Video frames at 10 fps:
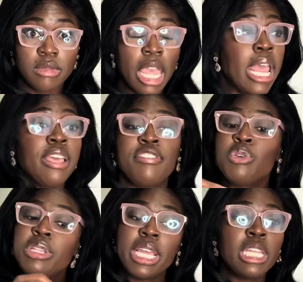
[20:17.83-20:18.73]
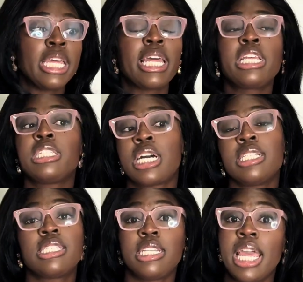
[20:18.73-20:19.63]
And if you didn't get it
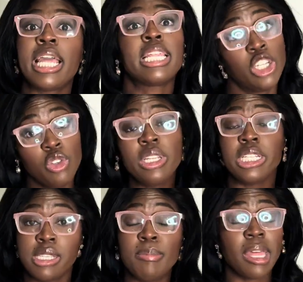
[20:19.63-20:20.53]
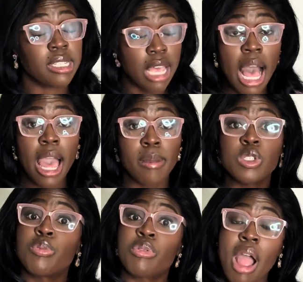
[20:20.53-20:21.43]
done today, then you need to make time
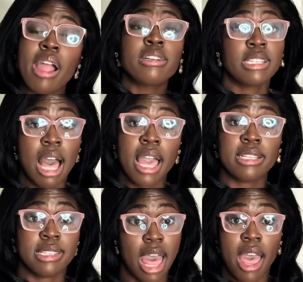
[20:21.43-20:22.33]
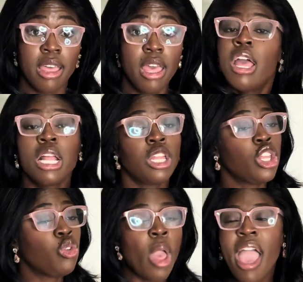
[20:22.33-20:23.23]
to prioritize that.
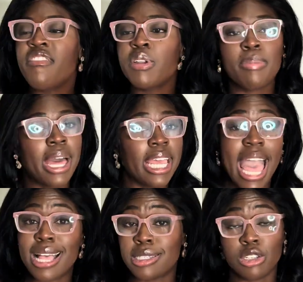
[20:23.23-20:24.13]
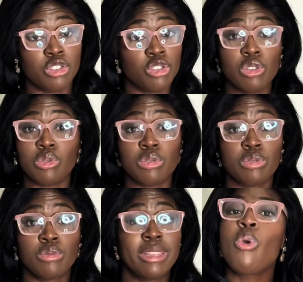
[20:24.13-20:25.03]
Everybody has an
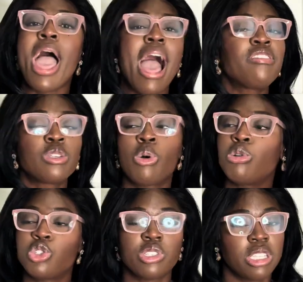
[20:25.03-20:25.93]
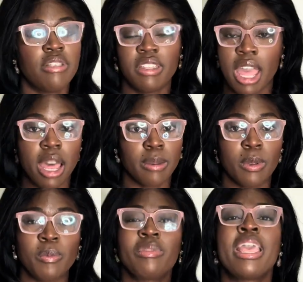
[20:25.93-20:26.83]
excuse. You have to hold yourself
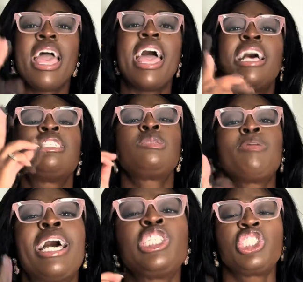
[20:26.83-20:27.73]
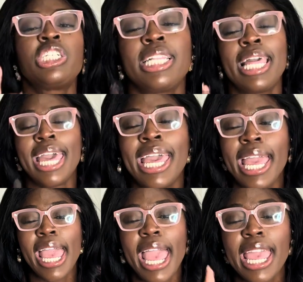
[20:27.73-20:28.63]
accountable, especially
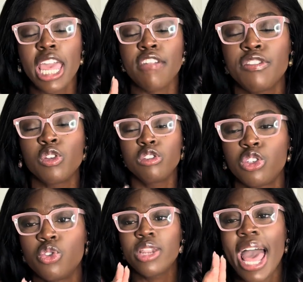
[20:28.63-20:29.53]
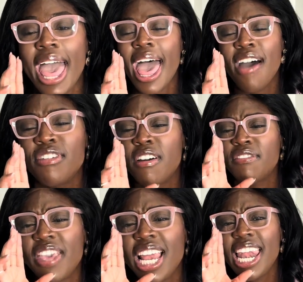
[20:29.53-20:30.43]
if you do not have a
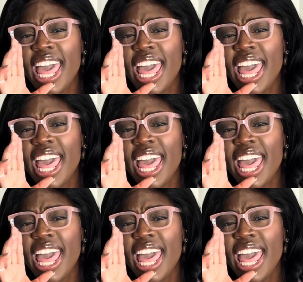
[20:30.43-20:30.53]
village.